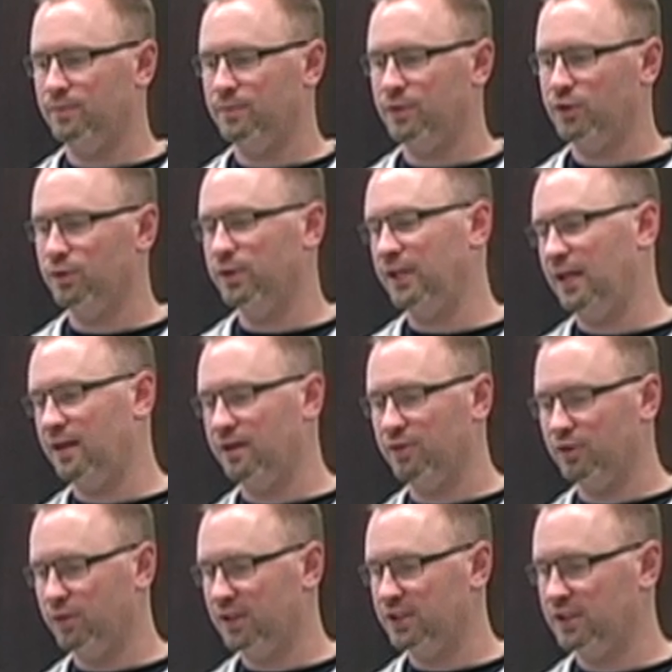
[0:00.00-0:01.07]
So again, another
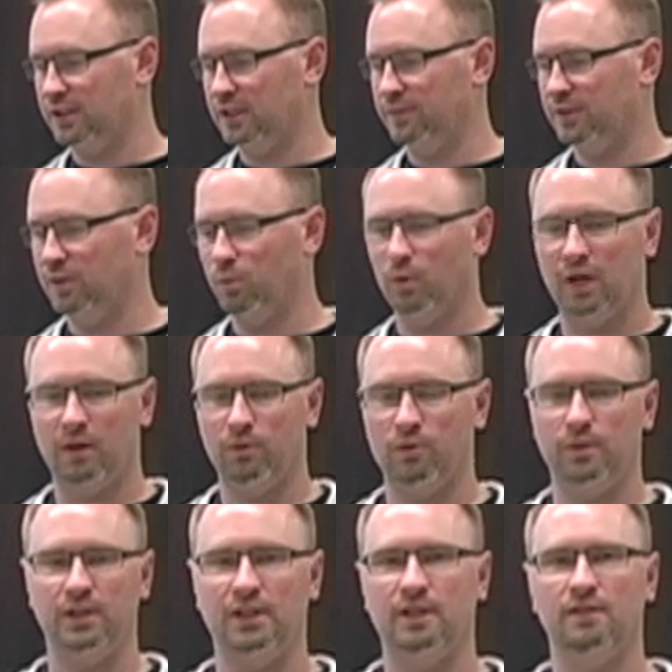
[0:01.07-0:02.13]
question that comes up, why would
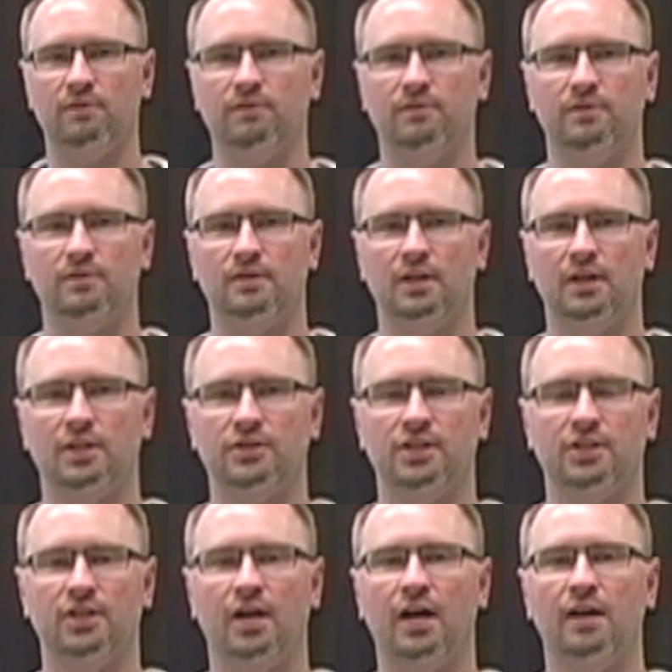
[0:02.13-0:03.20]
we give
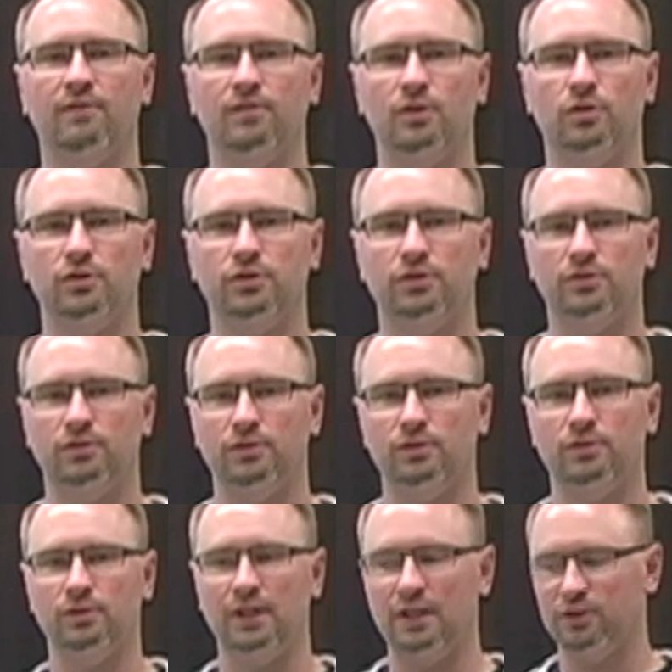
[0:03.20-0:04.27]
such high flows
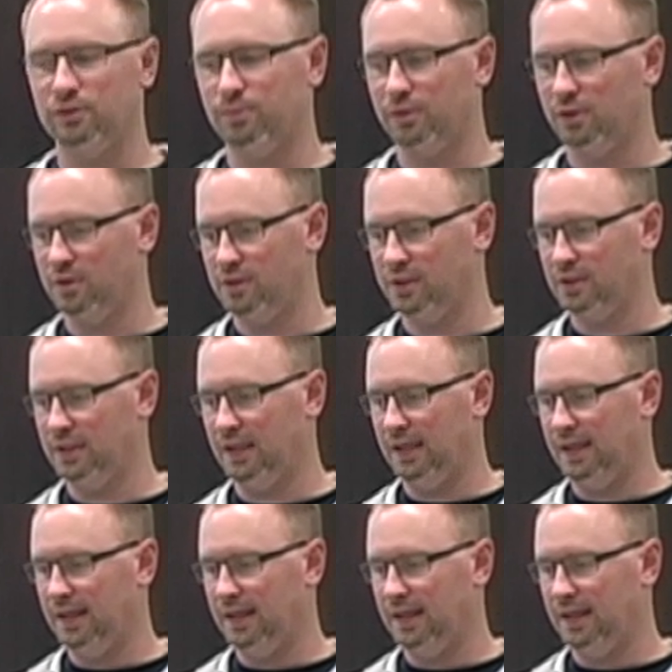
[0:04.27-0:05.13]
through nasal prongs?